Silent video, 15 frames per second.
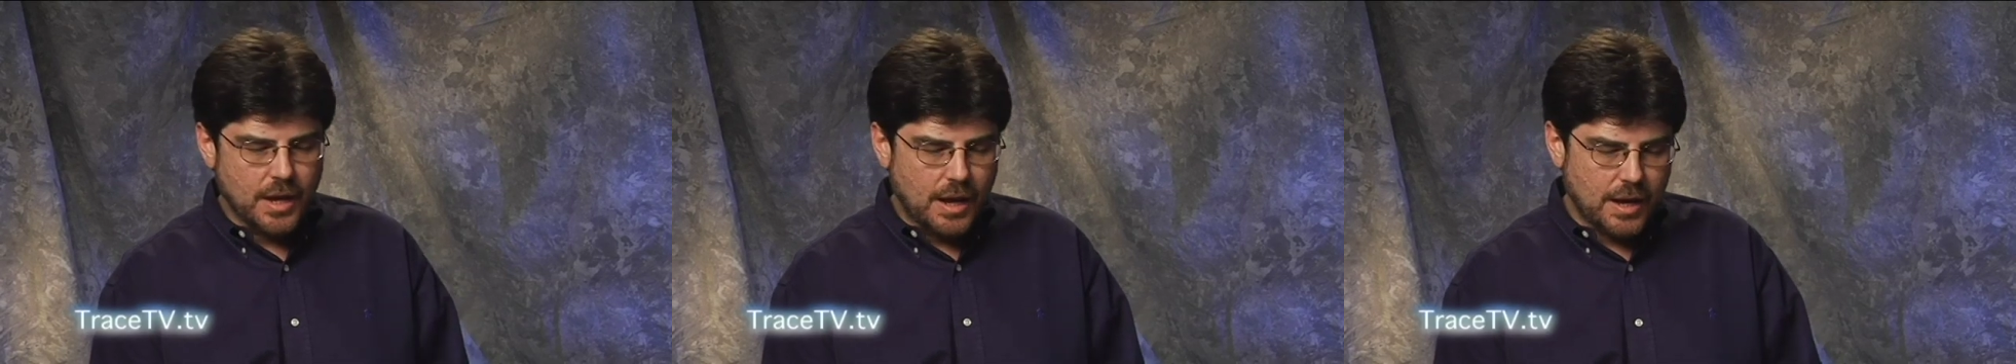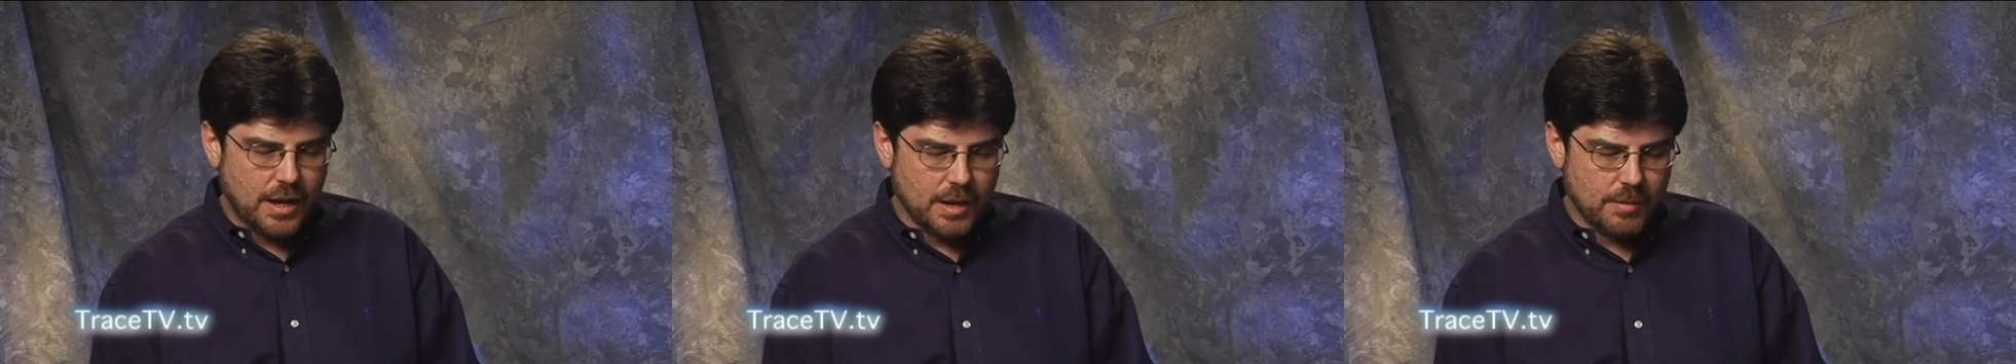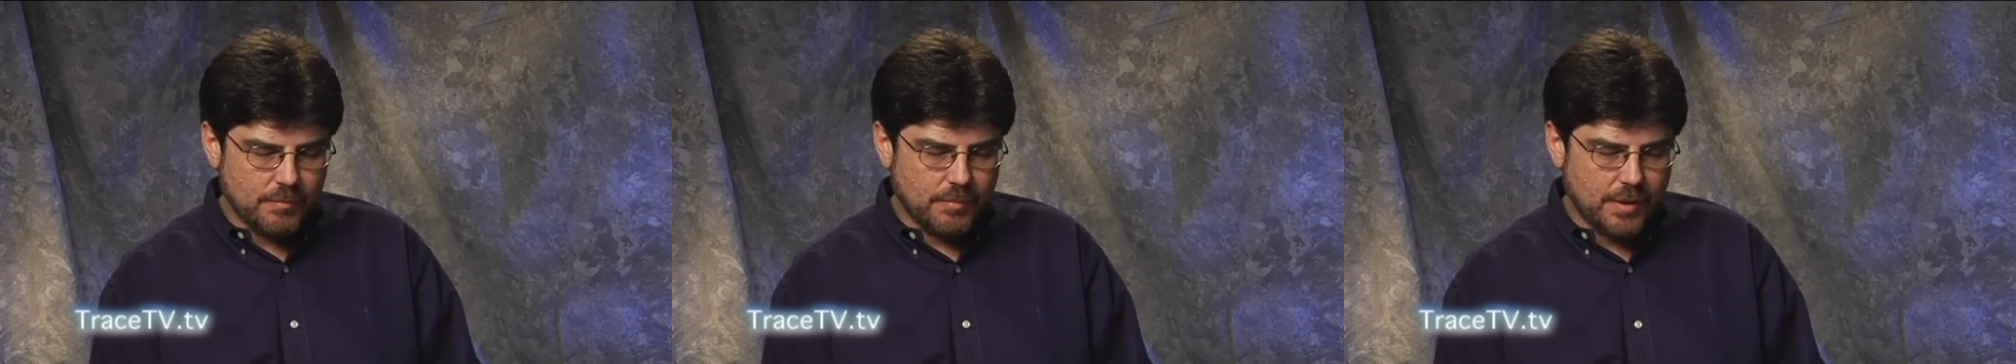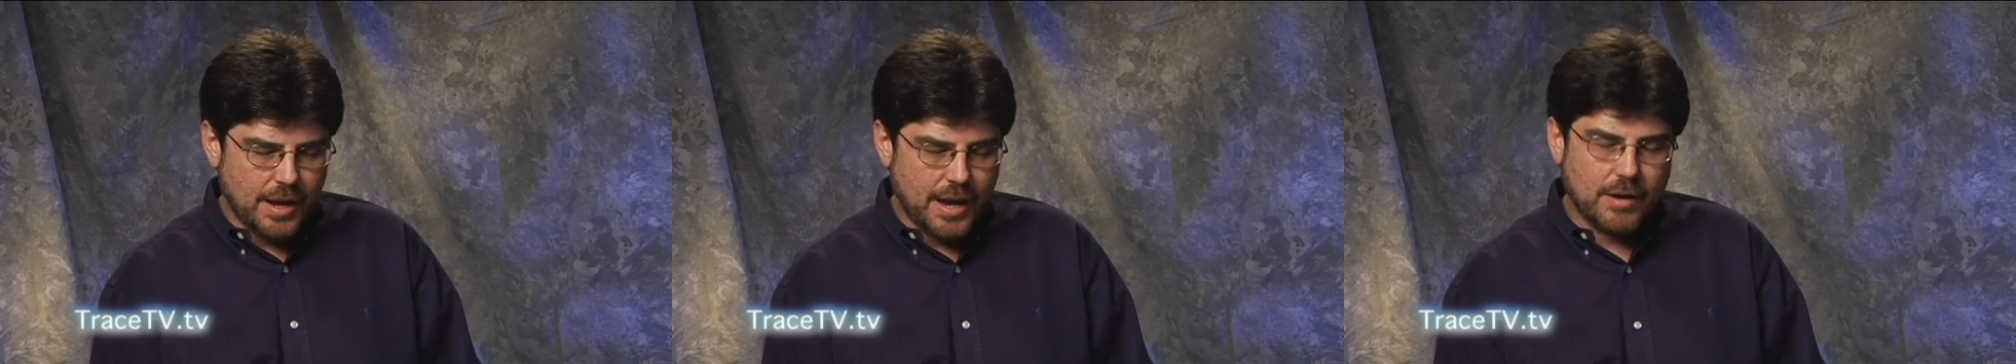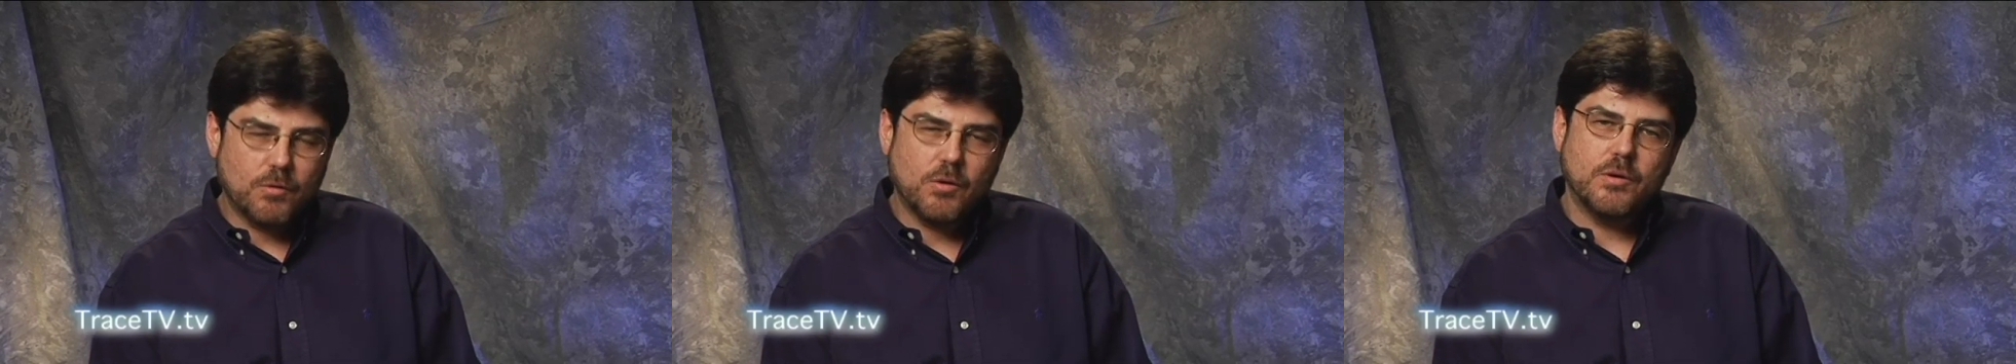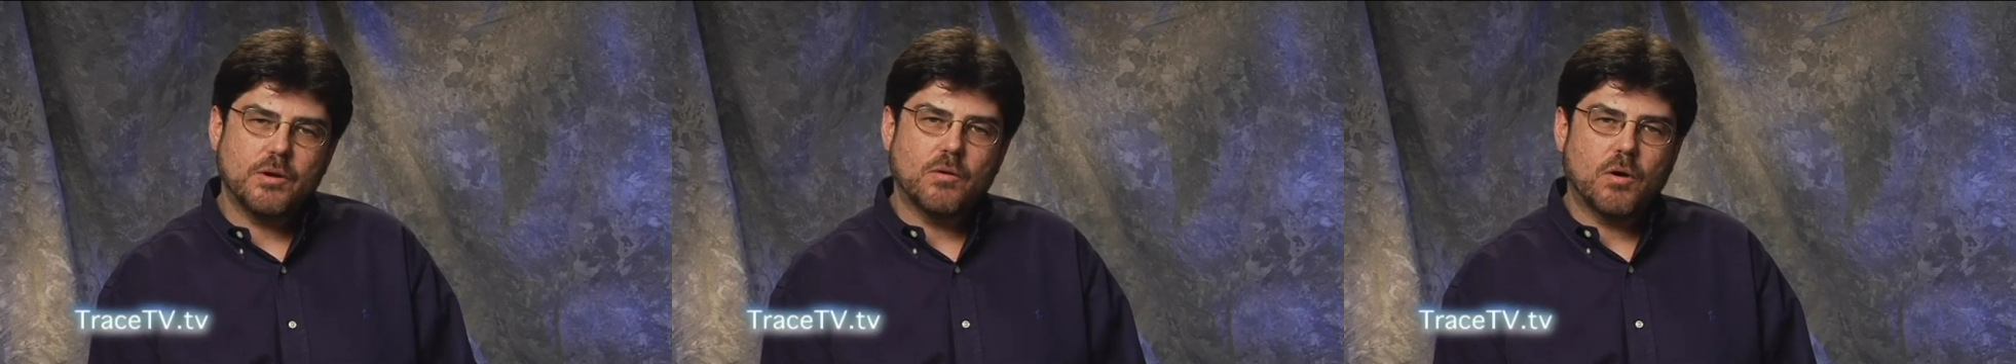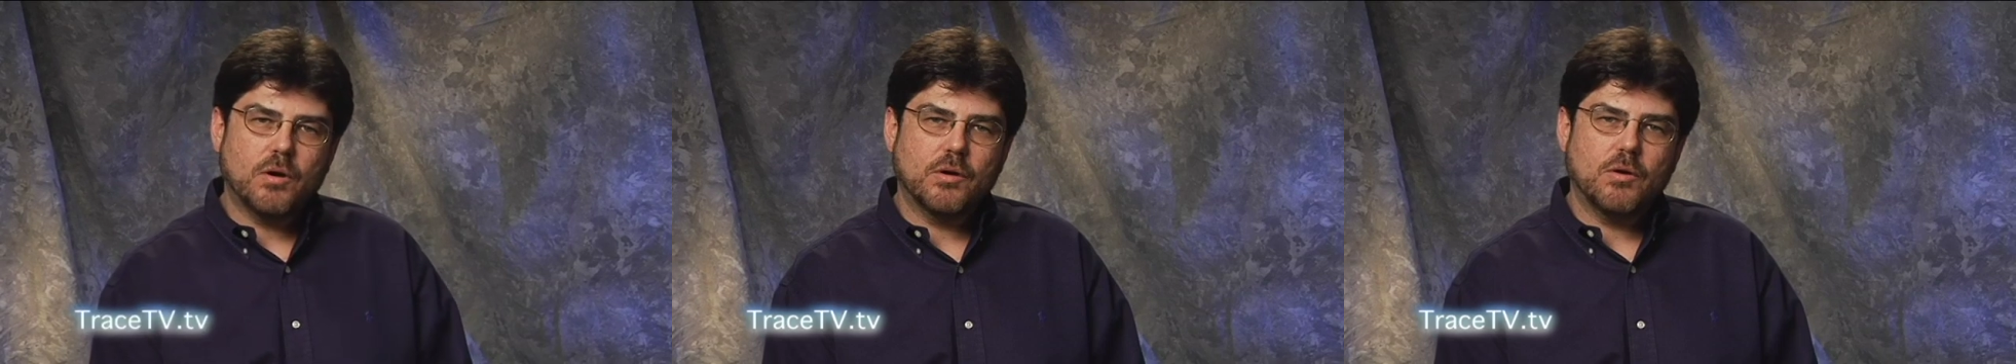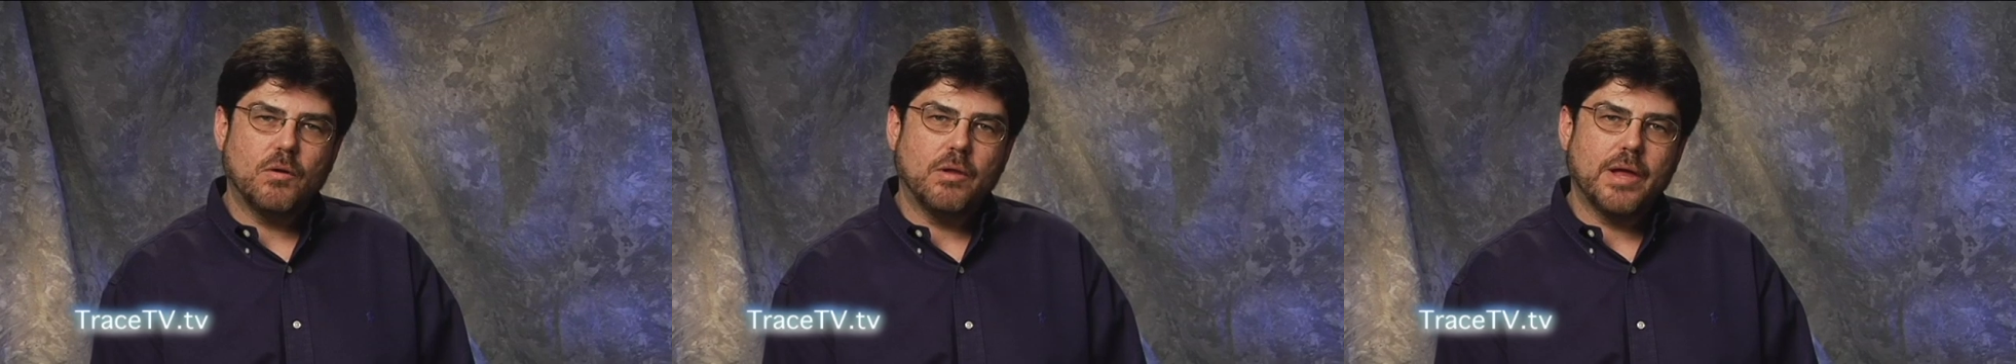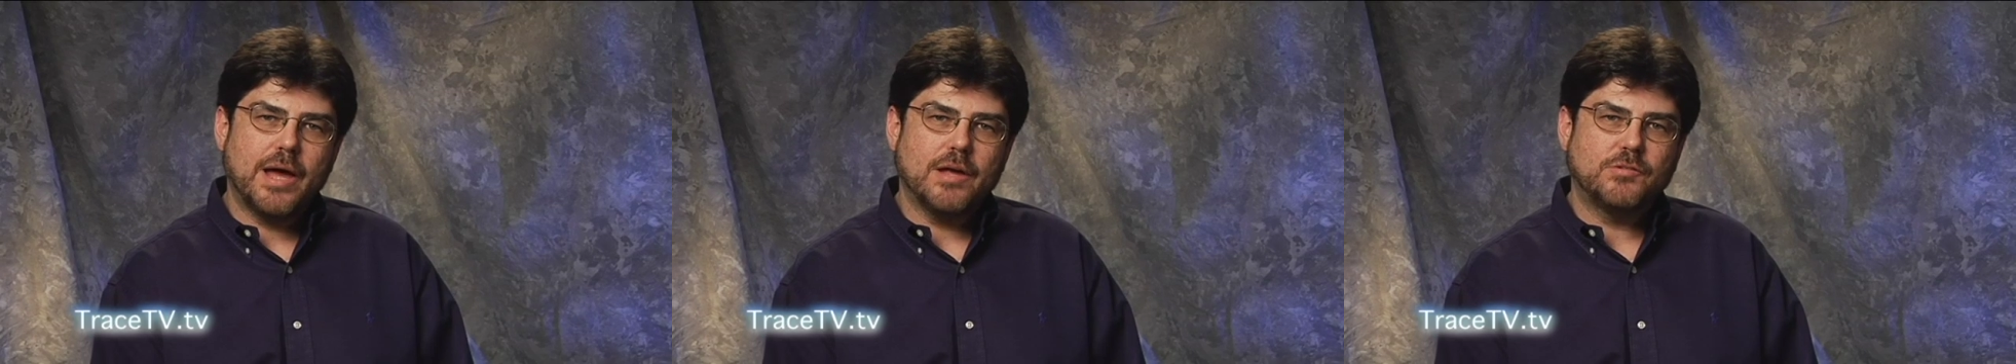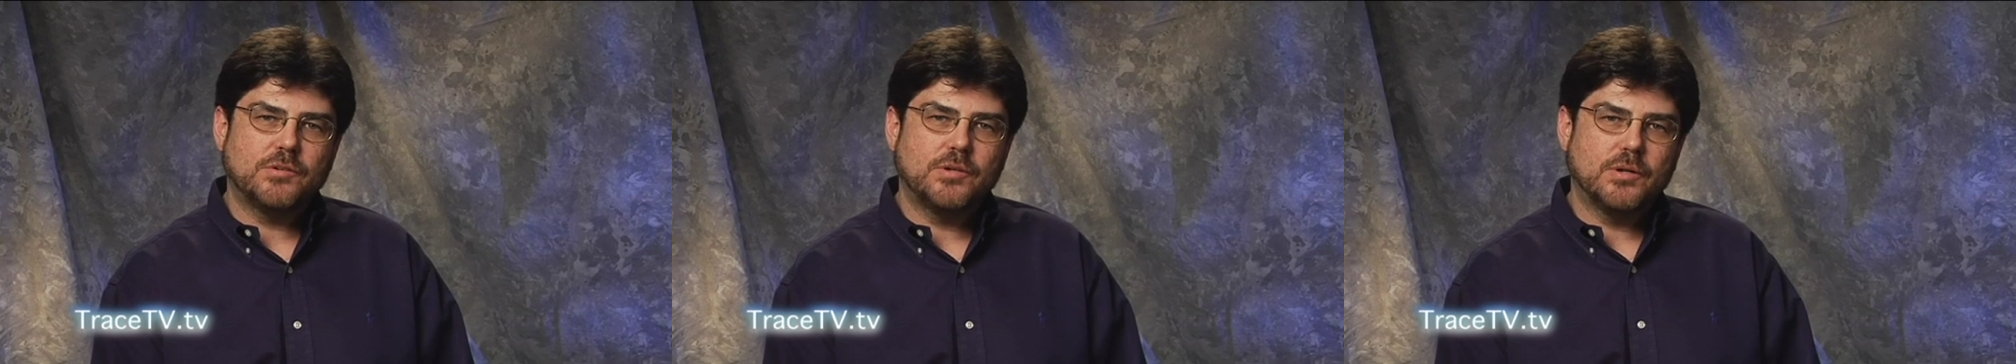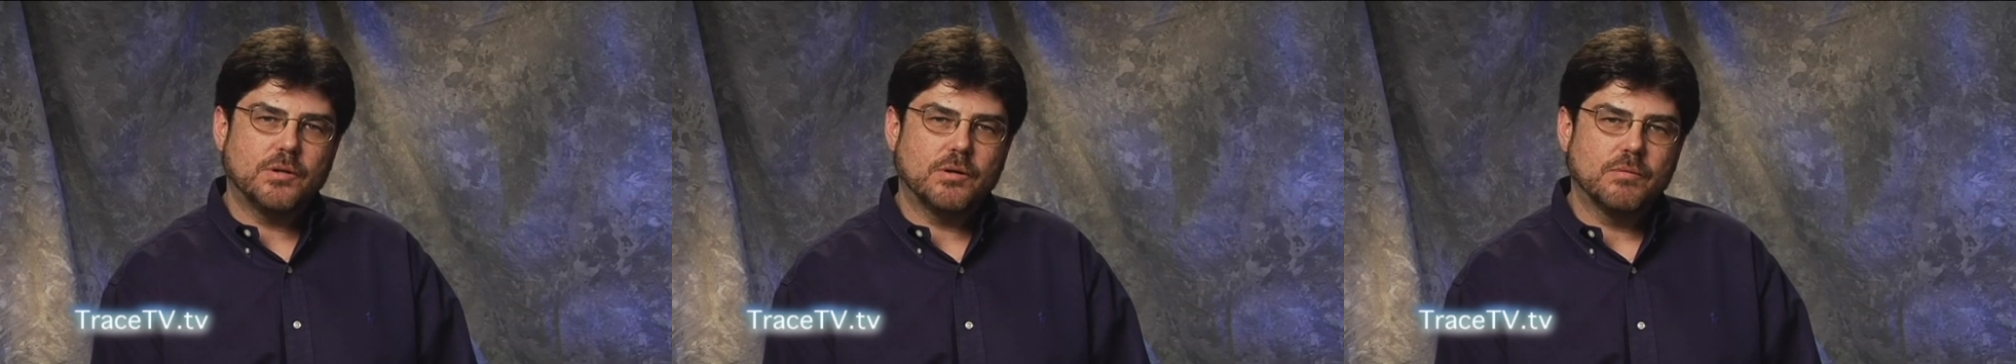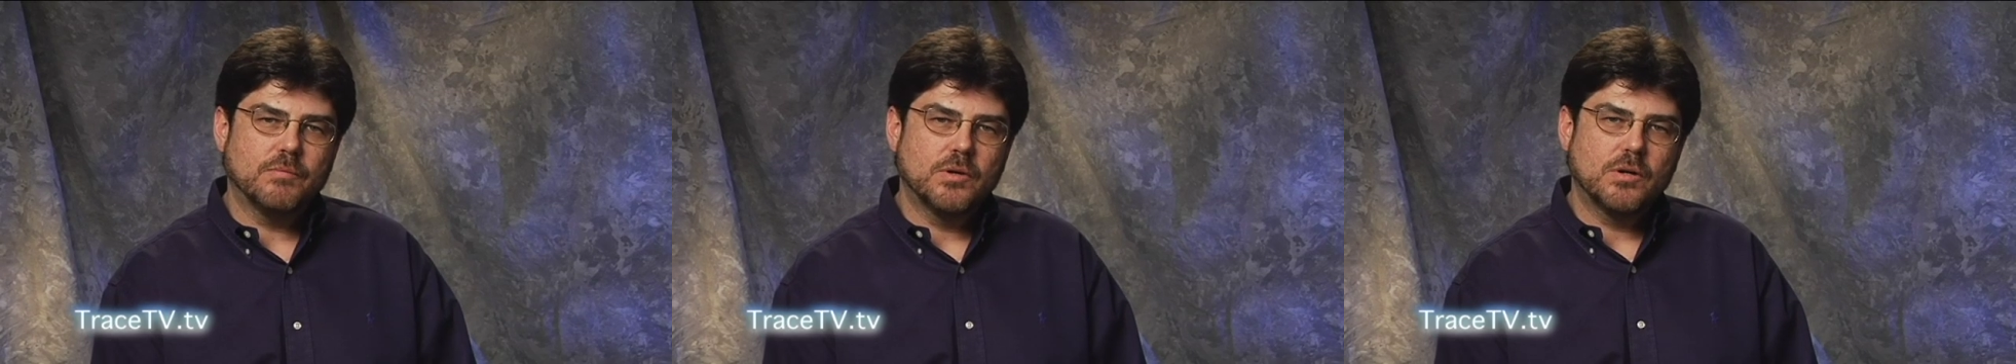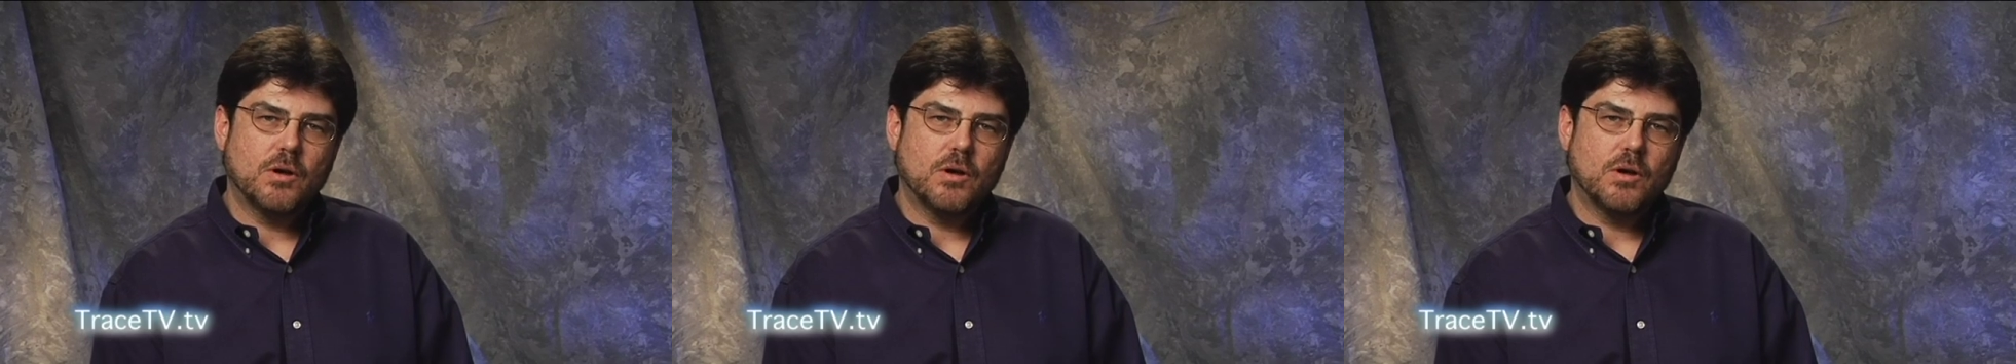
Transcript: I wrote an article last year